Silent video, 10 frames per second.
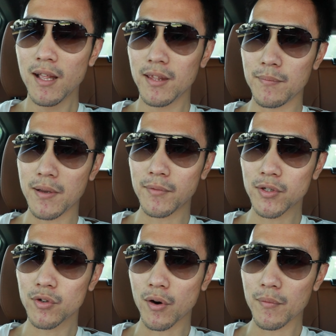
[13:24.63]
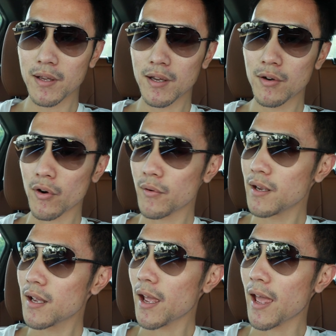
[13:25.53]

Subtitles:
The Beamer is growing and growing,